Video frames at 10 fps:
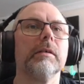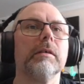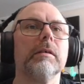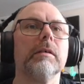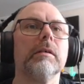
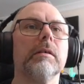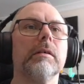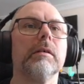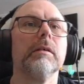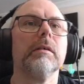
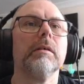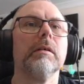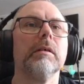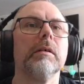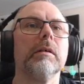
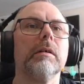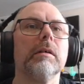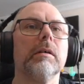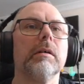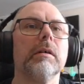
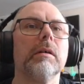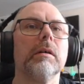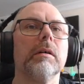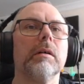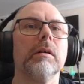
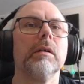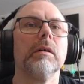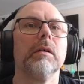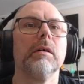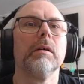
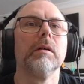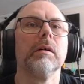Nothing is said.